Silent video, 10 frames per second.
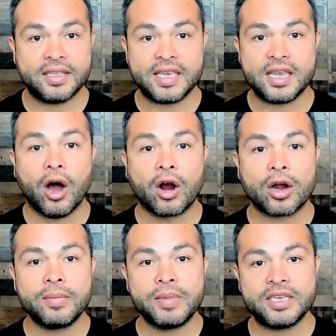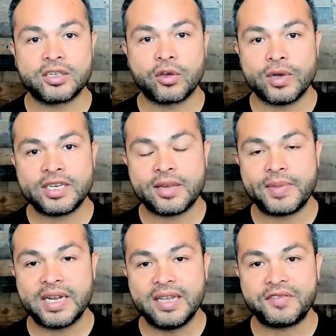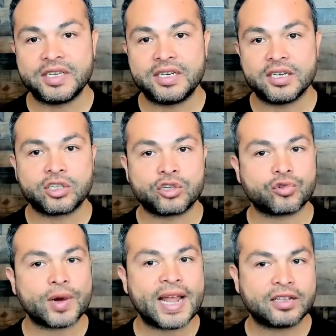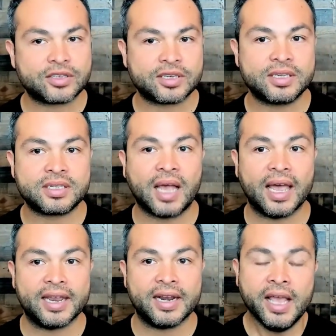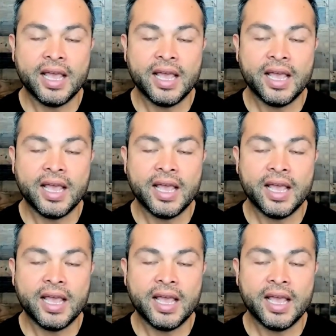the arm is going to be lifted straight out to the side.